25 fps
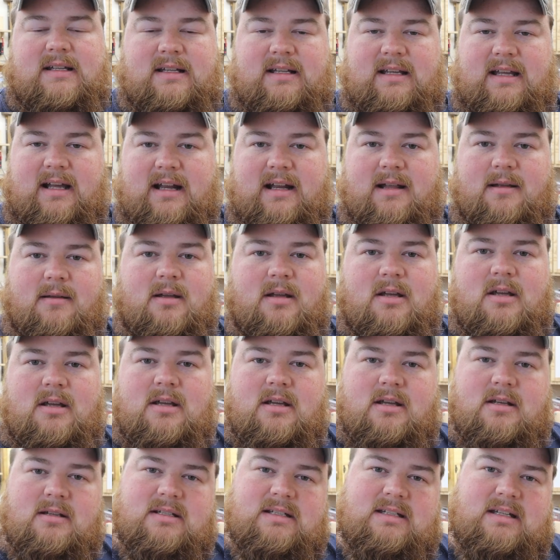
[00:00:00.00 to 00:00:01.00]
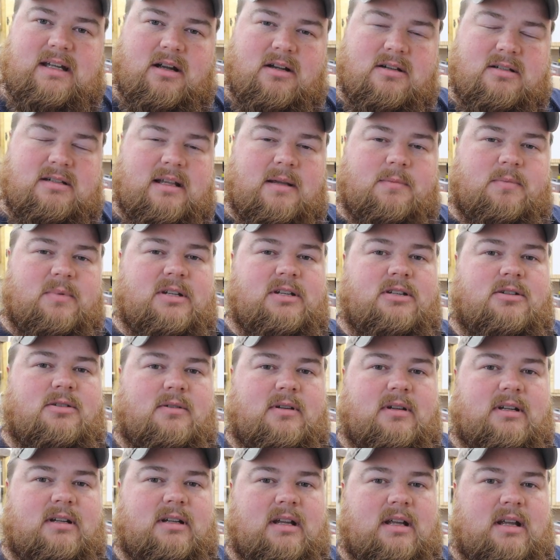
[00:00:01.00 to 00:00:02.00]
and kind of stair step
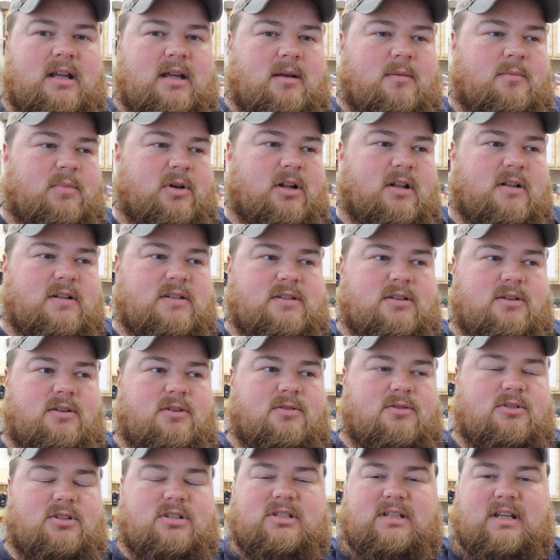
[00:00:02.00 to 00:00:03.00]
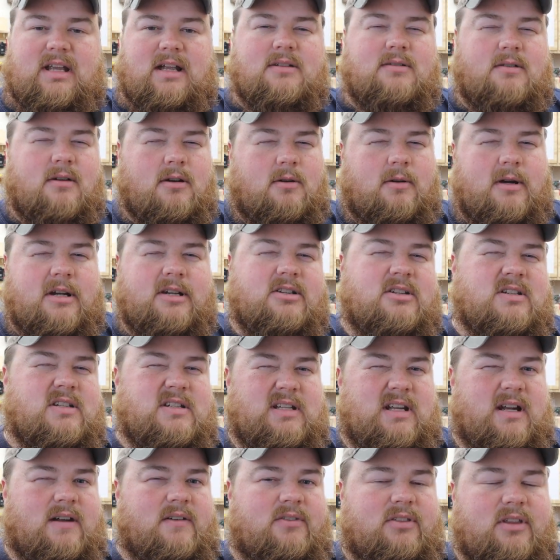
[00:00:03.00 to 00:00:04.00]
into it, but also just answer our
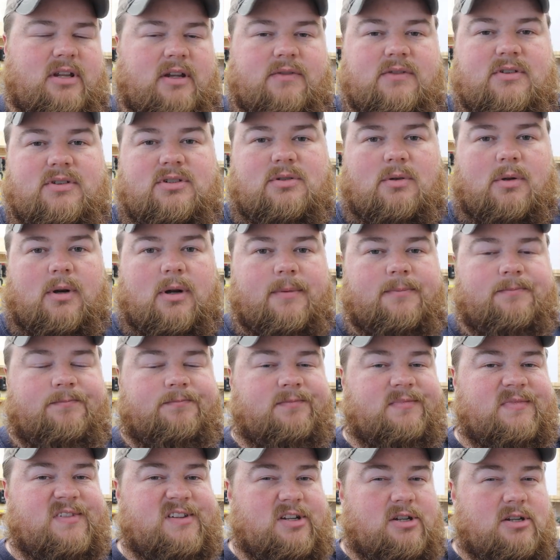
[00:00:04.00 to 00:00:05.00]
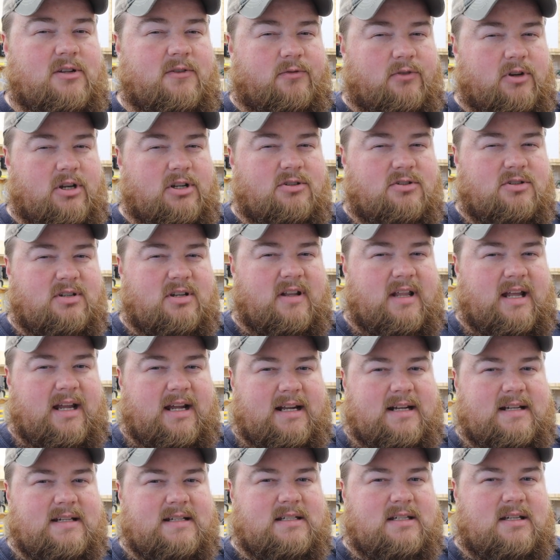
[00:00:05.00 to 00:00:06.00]
questions and everything of the sort. So if you're interested in that
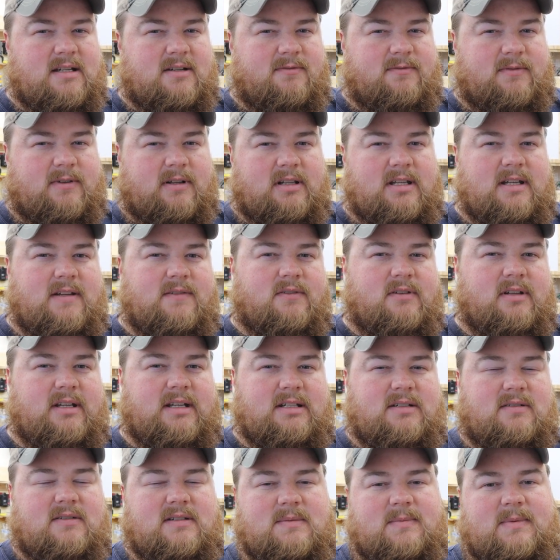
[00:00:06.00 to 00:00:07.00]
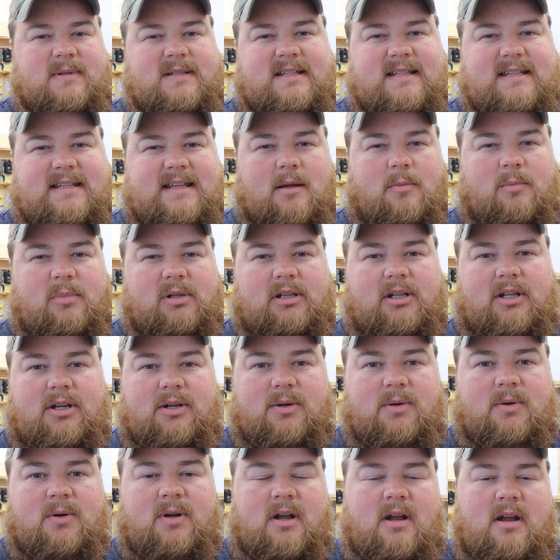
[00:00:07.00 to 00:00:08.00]
kind of stuff, I'll leave a link to his business down
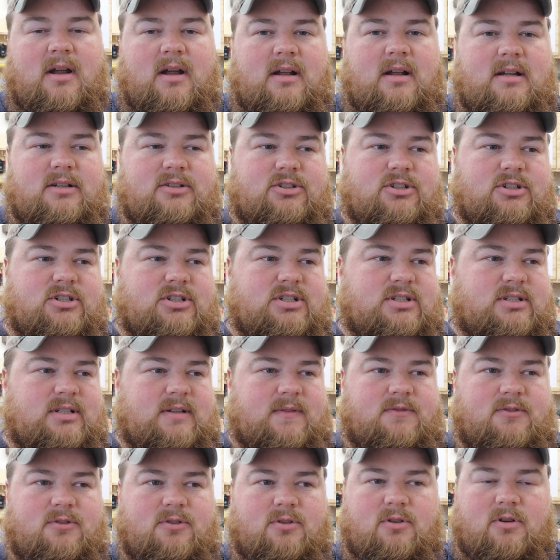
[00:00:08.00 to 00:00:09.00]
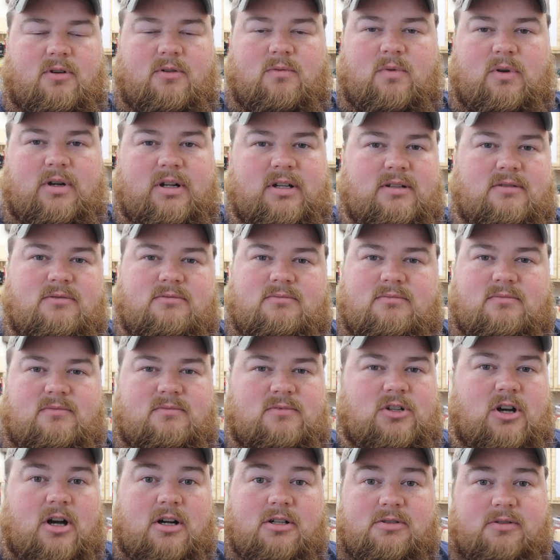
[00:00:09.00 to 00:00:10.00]
below. Just if you want
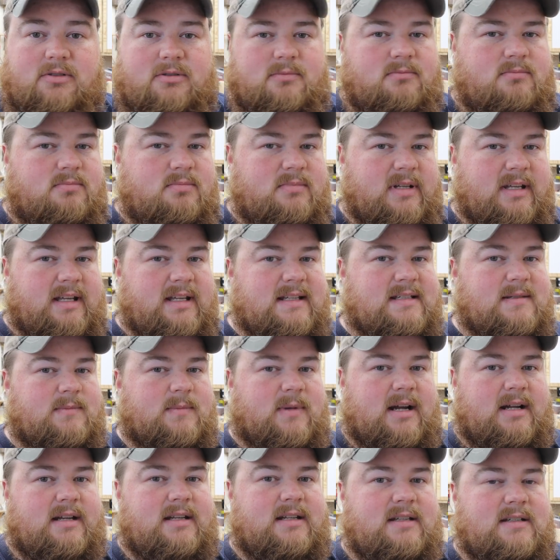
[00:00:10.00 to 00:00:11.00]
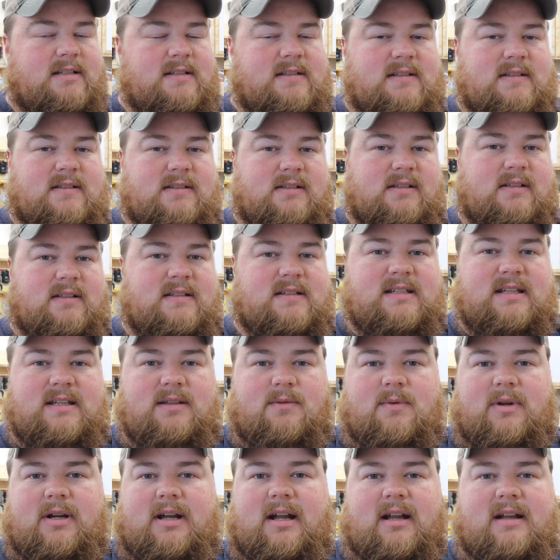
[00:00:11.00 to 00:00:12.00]
to talk to him and get some ideas and
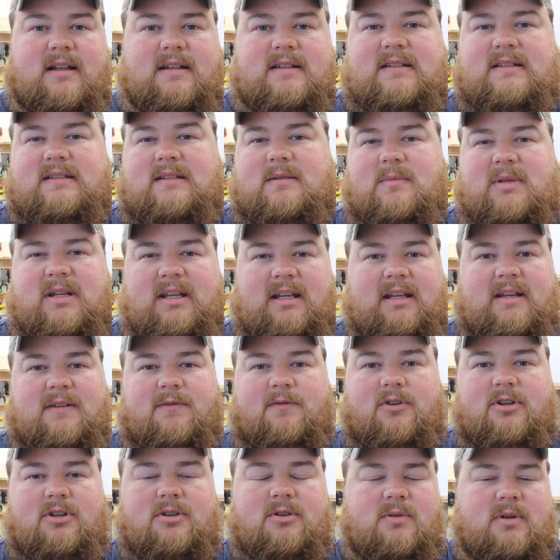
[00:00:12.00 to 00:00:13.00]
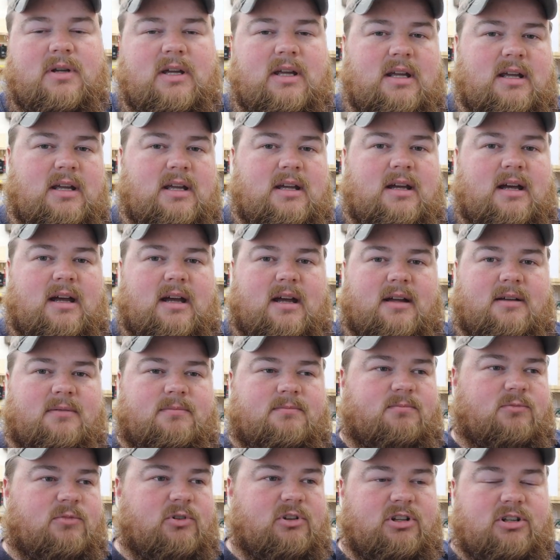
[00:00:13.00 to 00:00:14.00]
see what kind of system he can get for you. Uh,
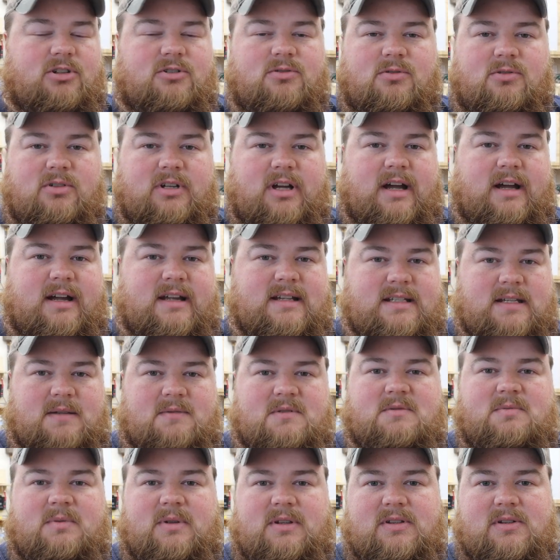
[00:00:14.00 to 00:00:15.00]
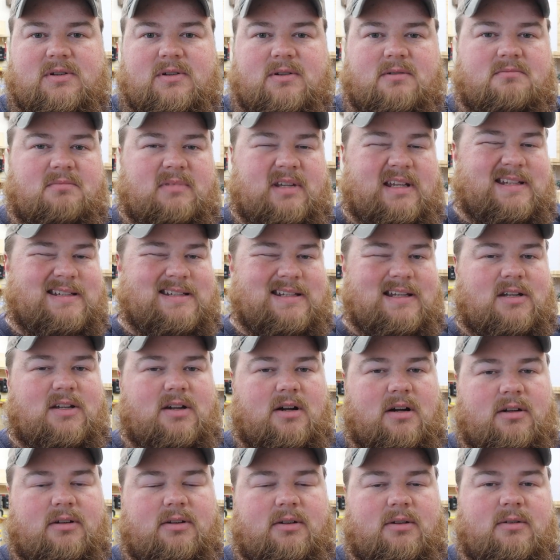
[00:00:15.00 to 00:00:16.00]
really cool guy. His name's Spencer. Easy to
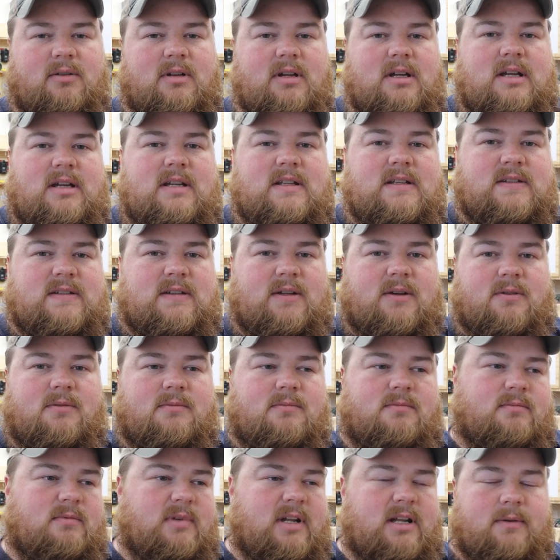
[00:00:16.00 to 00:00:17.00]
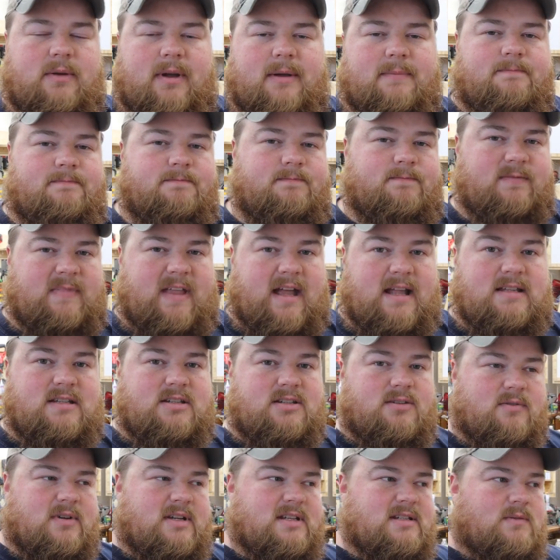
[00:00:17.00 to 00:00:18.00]
talk to. So anyway,
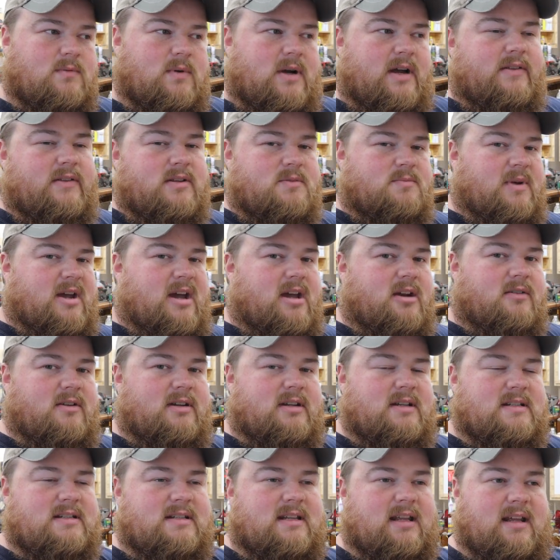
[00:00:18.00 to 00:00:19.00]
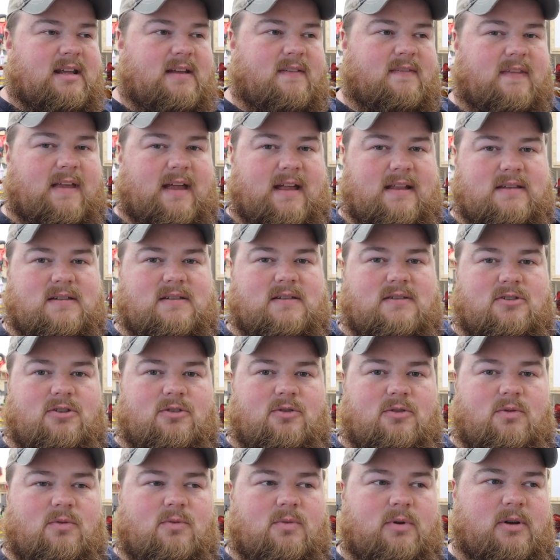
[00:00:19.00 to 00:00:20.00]
that's the reason why there's batteries, and that's
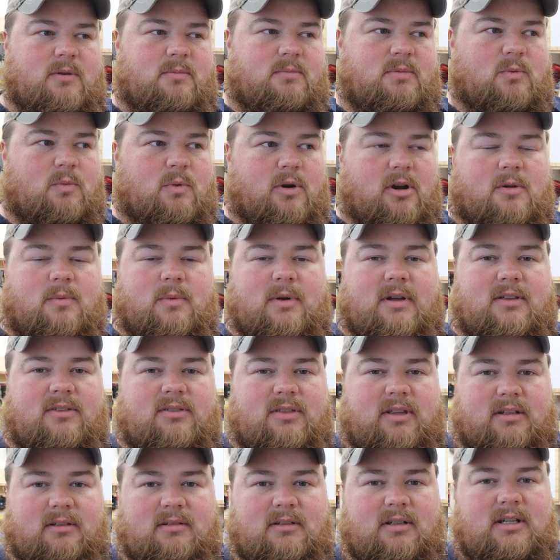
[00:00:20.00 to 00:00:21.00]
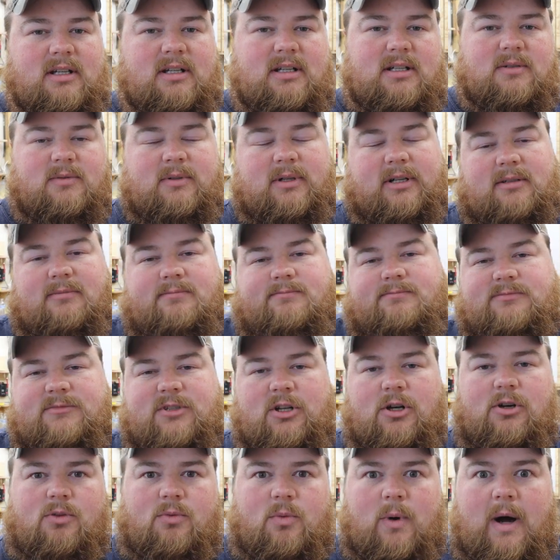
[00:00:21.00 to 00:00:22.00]
who we've been working with, and well,
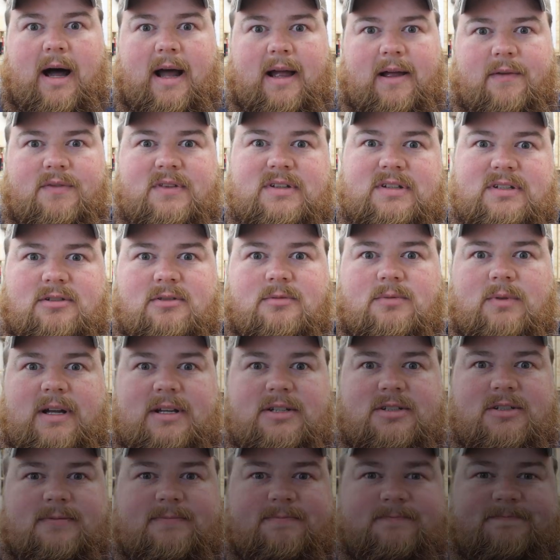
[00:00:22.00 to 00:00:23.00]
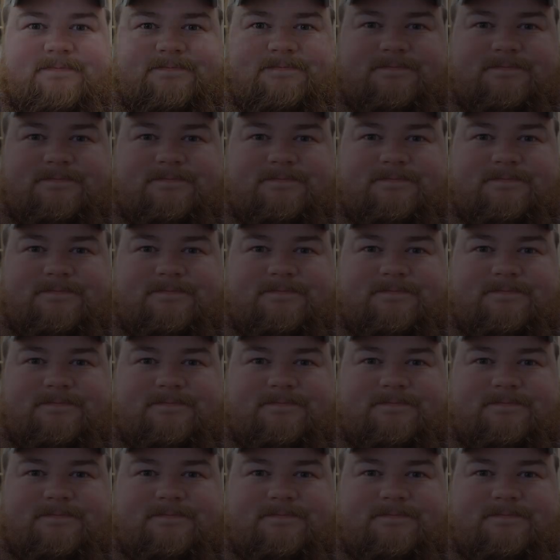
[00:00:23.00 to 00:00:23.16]
the whole why of the situation.